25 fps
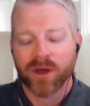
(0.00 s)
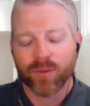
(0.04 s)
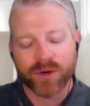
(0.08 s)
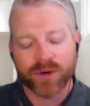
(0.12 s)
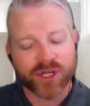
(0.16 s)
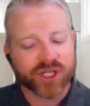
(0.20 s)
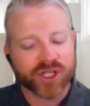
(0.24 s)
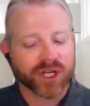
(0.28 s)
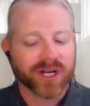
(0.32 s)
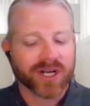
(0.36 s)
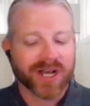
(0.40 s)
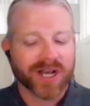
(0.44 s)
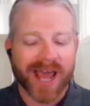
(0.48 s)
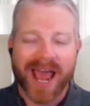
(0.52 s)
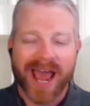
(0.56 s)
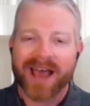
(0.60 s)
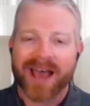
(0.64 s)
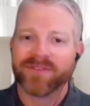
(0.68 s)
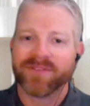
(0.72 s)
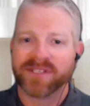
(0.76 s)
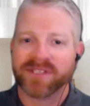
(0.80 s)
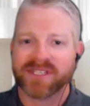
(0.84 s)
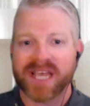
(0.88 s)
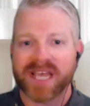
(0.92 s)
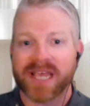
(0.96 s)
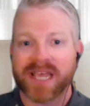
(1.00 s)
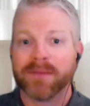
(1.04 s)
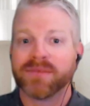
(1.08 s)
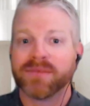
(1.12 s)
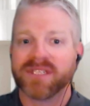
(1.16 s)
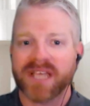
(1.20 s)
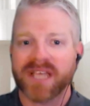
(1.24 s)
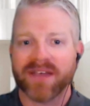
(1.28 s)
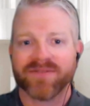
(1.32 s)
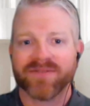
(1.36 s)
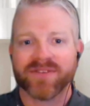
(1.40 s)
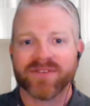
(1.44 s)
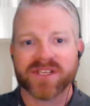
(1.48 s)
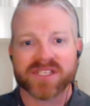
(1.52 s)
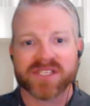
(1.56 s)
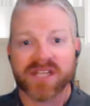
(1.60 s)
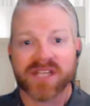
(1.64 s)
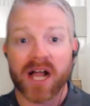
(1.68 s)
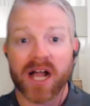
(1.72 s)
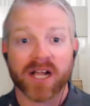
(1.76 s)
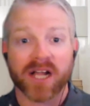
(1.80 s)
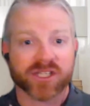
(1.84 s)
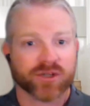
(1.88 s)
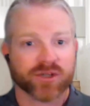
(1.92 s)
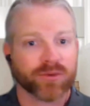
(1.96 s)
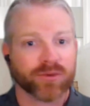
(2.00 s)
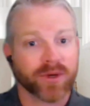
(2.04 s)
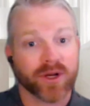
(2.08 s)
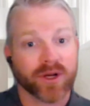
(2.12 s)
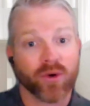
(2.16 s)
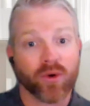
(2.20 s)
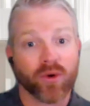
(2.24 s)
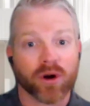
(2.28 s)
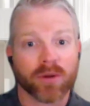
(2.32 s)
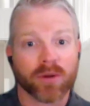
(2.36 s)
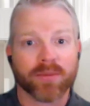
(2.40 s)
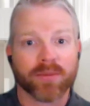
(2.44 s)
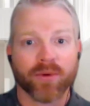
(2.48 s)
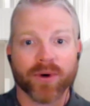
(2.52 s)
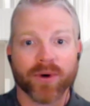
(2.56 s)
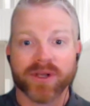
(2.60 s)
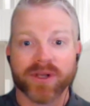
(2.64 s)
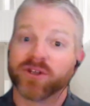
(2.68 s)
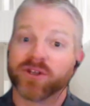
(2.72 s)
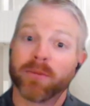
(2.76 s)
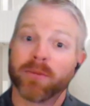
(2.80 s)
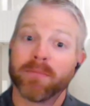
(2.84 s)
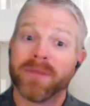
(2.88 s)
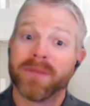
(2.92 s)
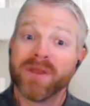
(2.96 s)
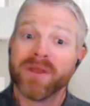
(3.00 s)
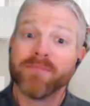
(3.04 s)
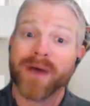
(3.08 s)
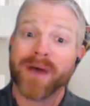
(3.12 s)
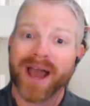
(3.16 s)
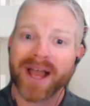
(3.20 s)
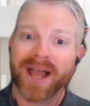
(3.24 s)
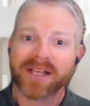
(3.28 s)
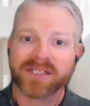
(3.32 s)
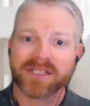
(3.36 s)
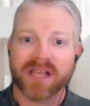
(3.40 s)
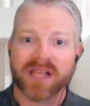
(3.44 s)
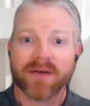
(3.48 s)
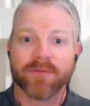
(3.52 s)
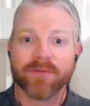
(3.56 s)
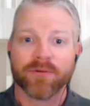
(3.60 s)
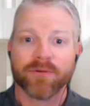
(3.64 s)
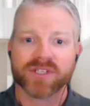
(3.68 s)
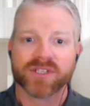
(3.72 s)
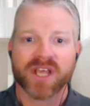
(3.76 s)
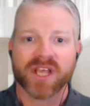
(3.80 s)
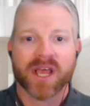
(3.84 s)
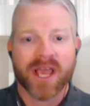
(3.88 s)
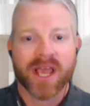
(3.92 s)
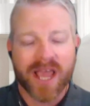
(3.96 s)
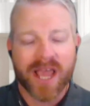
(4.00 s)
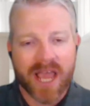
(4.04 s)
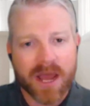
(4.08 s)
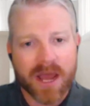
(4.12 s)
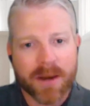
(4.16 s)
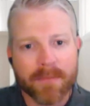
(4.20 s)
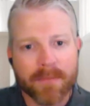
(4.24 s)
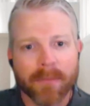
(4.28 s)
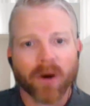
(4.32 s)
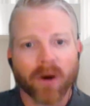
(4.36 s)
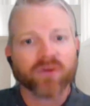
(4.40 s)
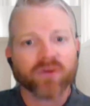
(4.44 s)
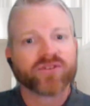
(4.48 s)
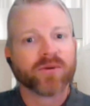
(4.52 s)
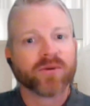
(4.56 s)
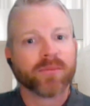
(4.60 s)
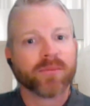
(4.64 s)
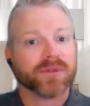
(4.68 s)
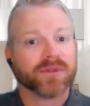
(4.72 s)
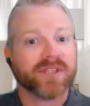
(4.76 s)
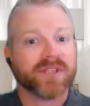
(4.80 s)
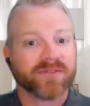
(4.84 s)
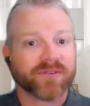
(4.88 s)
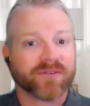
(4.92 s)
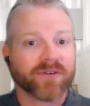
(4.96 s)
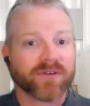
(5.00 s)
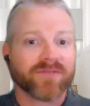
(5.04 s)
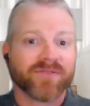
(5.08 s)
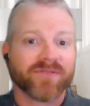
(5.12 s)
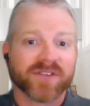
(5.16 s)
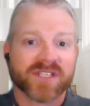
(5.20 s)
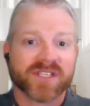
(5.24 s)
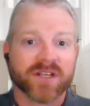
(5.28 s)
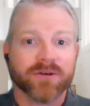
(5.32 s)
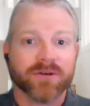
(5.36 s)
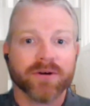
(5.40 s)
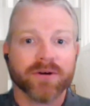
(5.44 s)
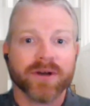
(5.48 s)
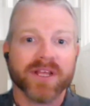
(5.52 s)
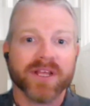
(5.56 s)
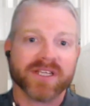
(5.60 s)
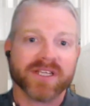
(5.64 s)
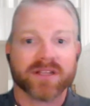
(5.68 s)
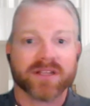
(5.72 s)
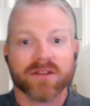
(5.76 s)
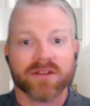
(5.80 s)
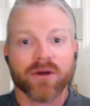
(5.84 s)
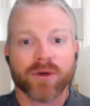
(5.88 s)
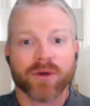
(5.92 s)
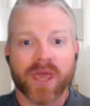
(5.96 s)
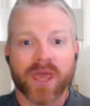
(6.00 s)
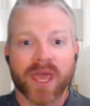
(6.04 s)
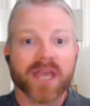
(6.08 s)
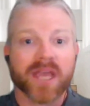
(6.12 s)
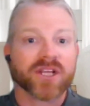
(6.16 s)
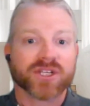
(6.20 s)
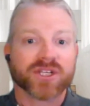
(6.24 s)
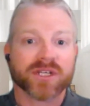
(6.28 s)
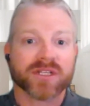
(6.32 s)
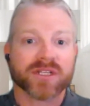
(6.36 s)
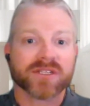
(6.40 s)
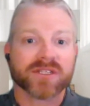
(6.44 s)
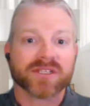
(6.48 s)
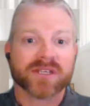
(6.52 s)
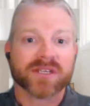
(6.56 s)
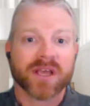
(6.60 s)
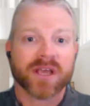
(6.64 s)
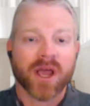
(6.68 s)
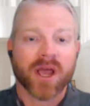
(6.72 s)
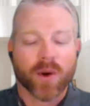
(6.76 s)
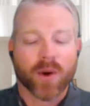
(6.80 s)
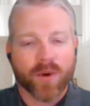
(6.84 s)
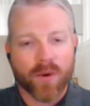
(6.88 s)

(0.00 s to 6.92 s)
We shouldn't have the same safety stocks or reorder points or min-max levels in multiple different facilities and locations.